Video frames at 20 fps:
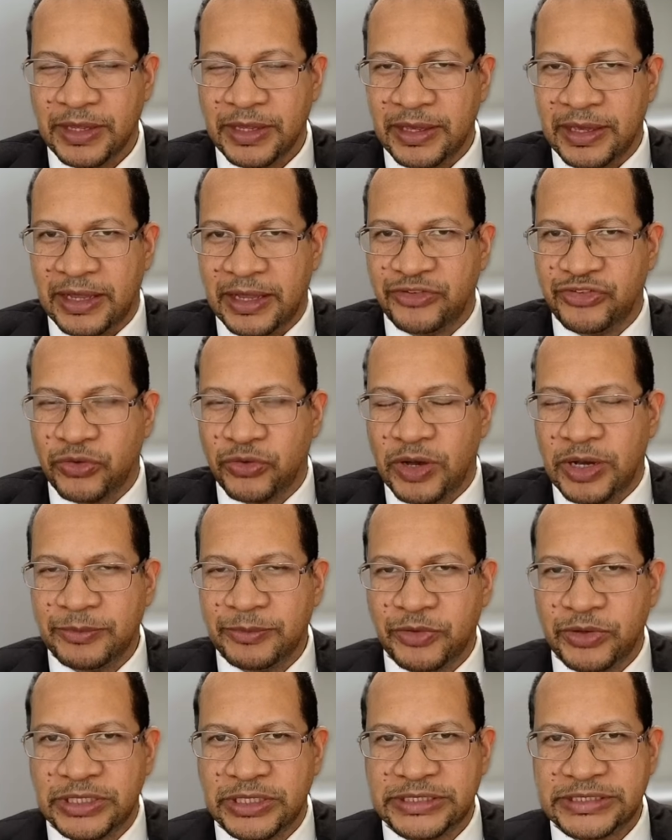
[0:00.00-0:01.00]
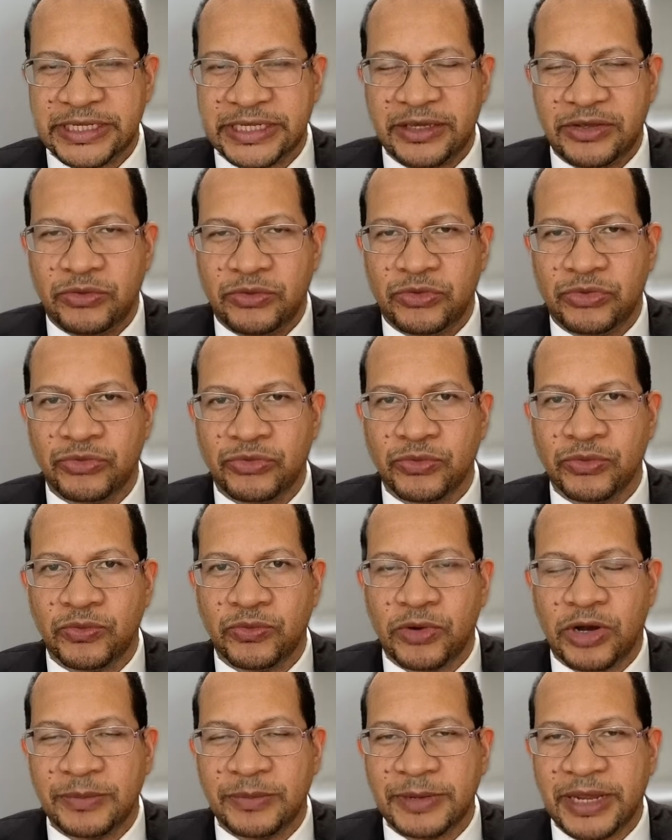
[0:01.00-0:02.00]
And so I'm going to take you through
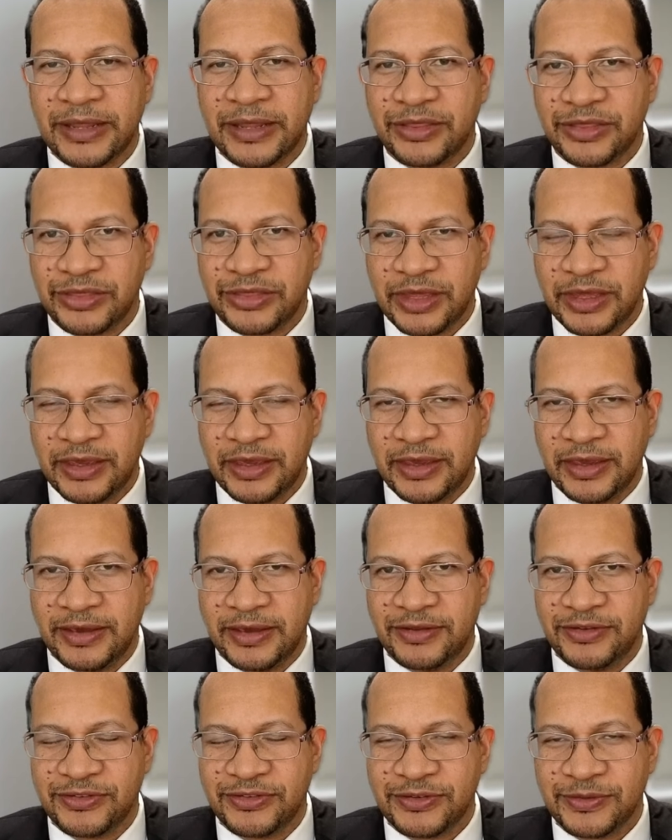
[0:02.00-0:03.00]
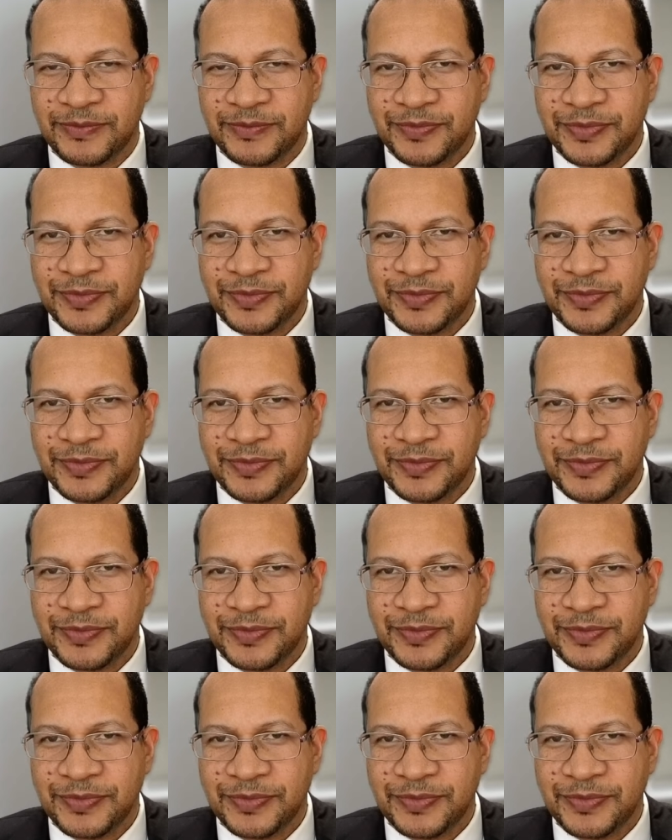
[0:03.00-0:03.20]
what my thinking is,